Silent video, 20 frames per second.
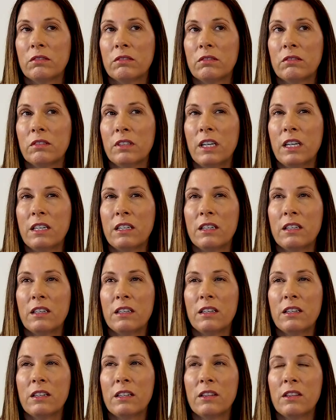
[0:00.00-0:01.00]
And
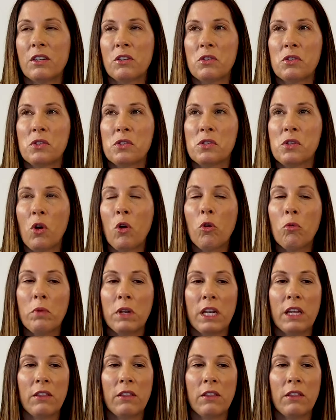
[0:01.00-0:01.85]
there's so many